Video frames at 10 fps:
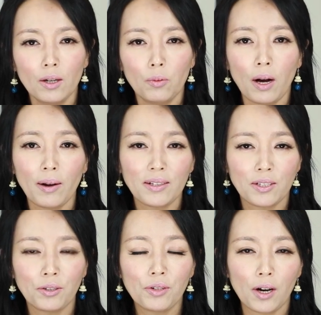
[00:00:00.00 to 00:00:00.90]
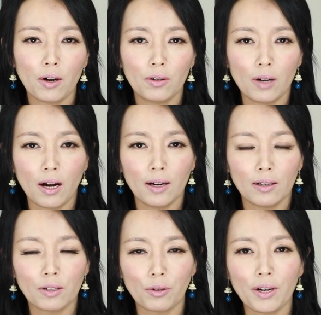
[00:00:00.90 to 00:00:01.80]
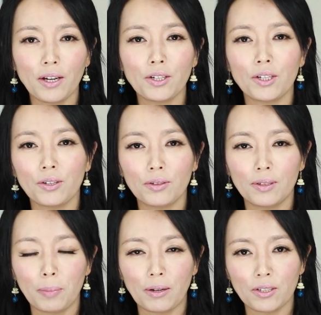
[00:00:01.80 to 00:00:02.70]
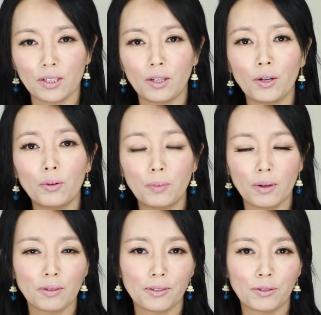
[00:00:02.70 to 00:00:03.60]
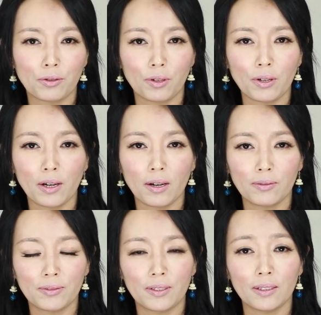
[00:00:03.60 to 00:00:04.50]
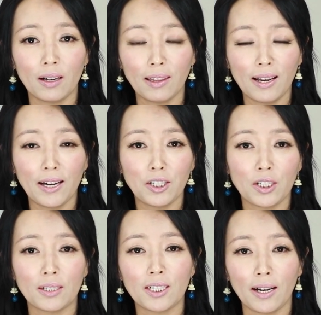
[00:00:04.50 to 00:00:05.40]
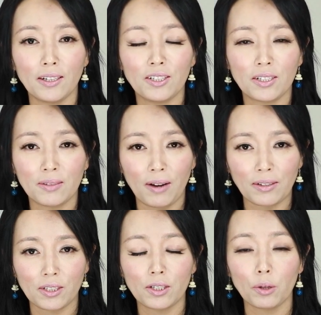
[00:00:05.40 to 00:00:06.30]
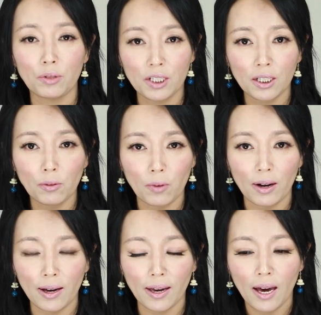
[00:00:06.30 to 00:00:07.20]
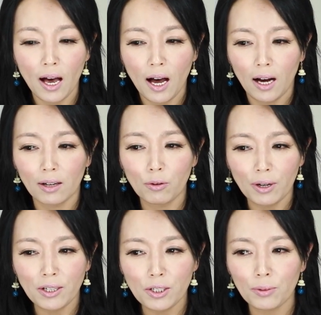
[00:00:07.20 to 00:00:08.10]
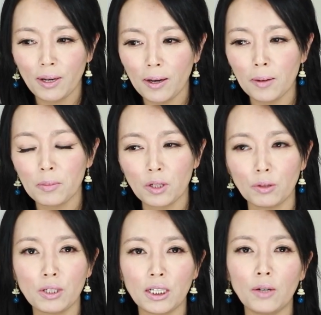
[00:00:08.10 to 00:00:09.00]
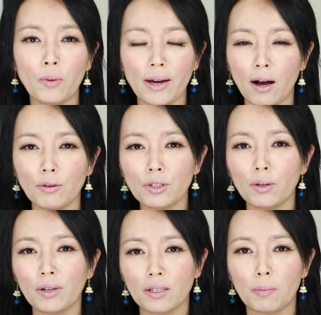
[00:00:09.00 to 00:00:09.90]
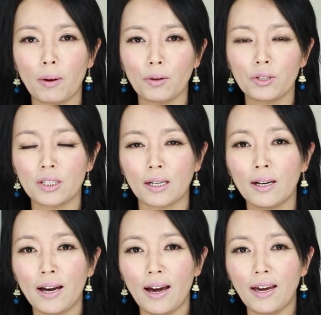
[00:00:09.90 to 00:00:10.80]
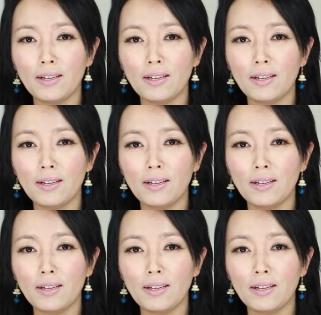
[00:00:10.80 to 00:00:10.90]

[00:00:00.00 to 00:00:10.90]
Well, as you know, according to the person who broke the story of the alleged Chinese defector Dong Jingwei, according to him, Dong Jingwei also exposed a